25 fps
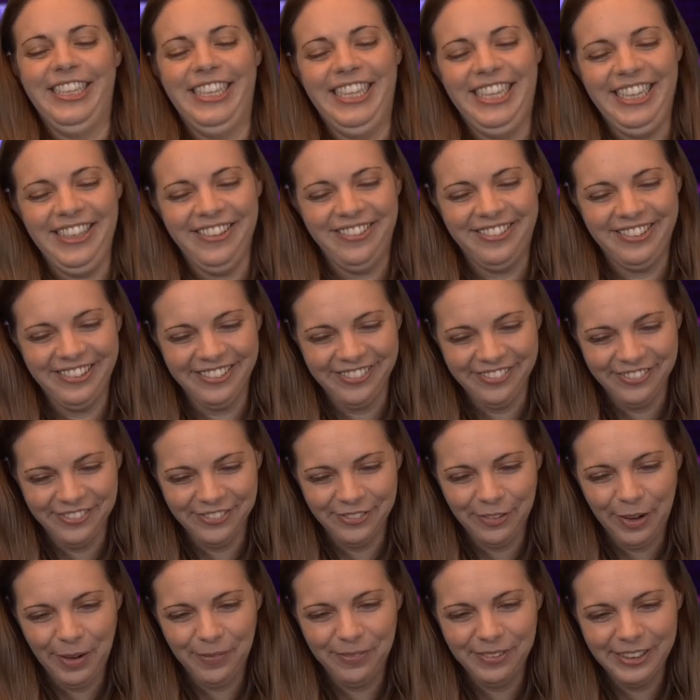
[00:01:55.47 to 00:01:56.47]
He's
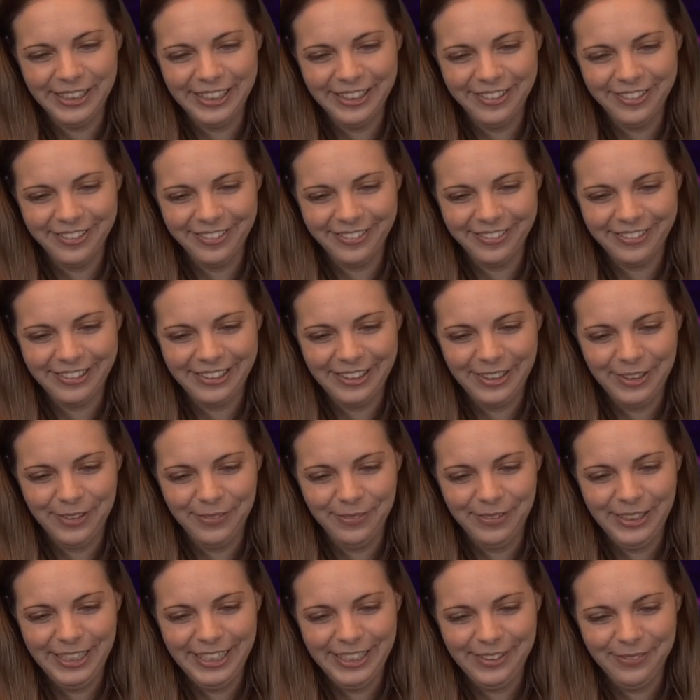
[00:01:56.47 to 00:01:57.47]
wobbling just a little
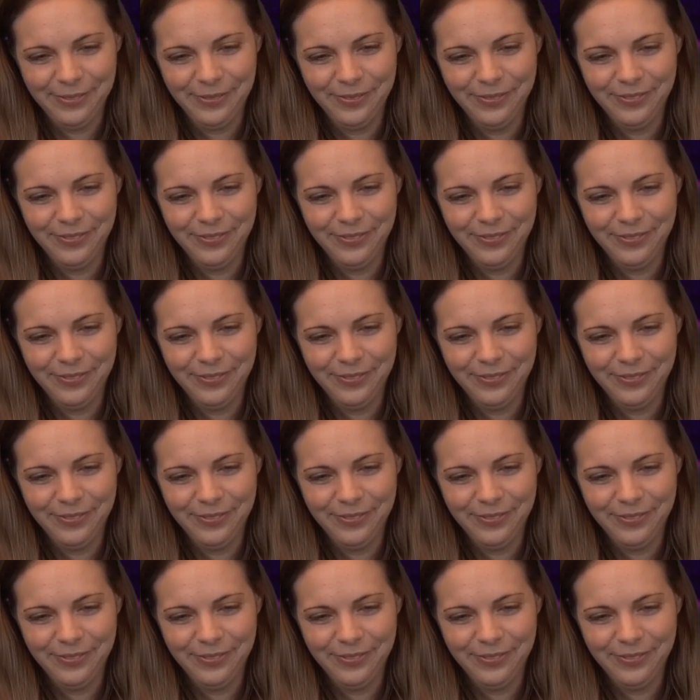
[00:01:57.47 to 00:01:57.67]
bit.